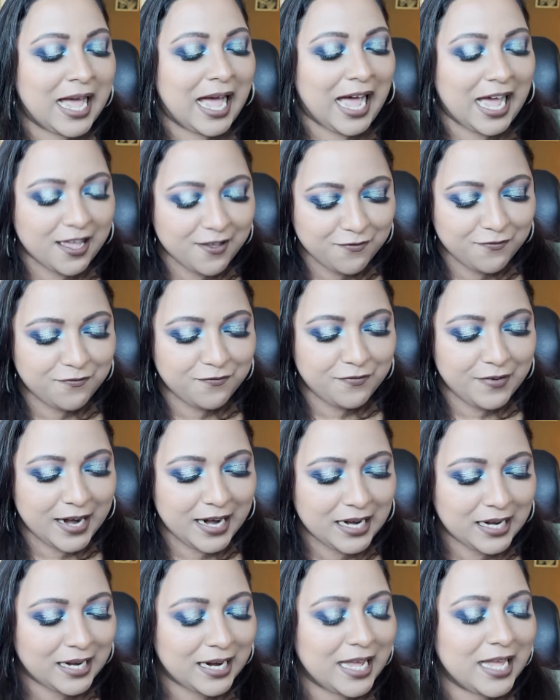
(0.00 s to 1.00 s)
I
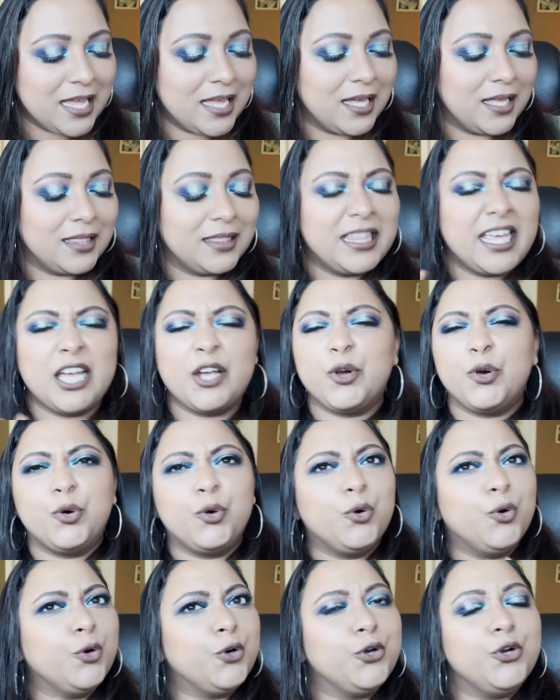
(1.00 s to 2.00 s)
felt like they
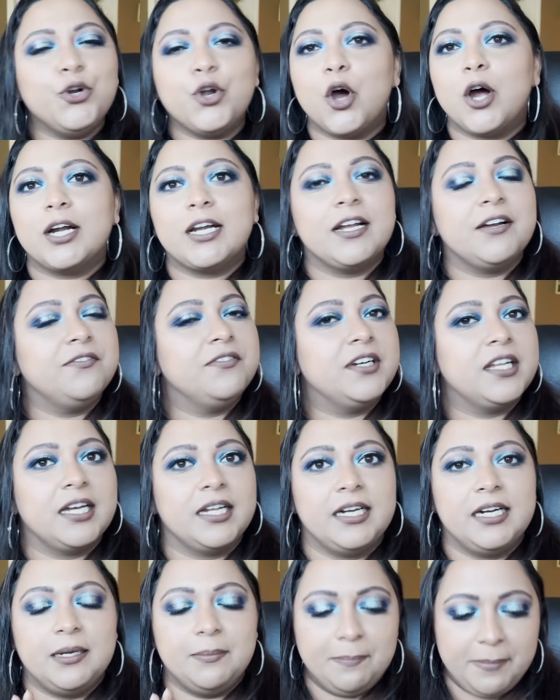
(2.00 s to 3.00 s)
could not have
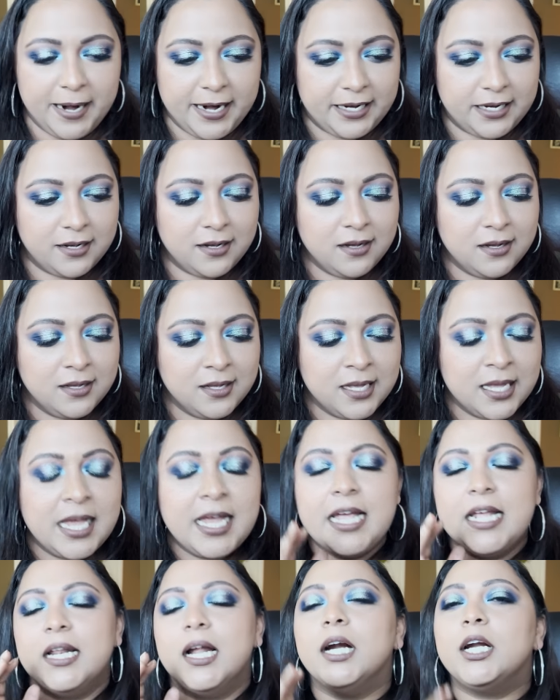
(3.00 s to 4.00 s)
done it better
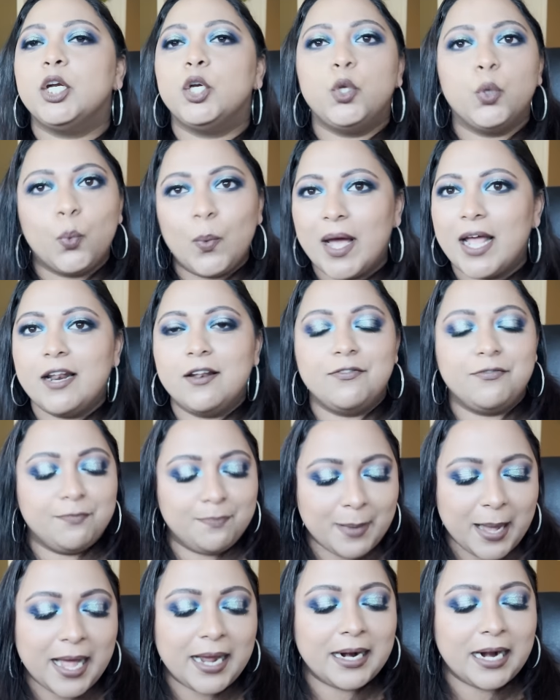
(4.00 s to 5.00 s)
in a 12
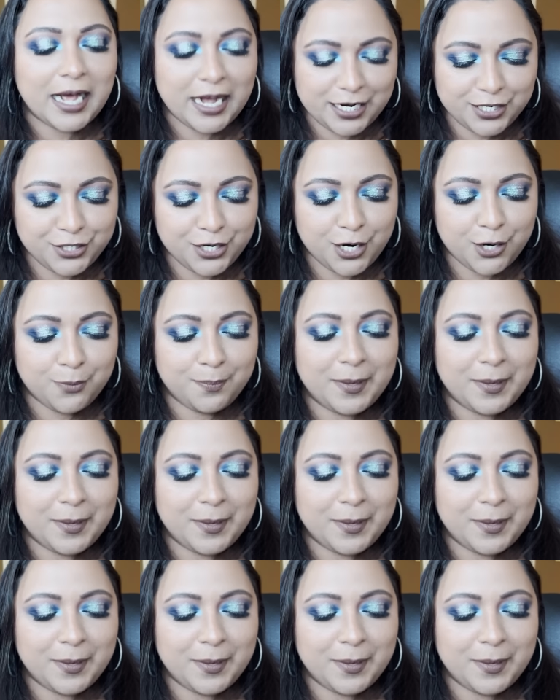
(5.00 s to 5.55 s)
pan eyeshadow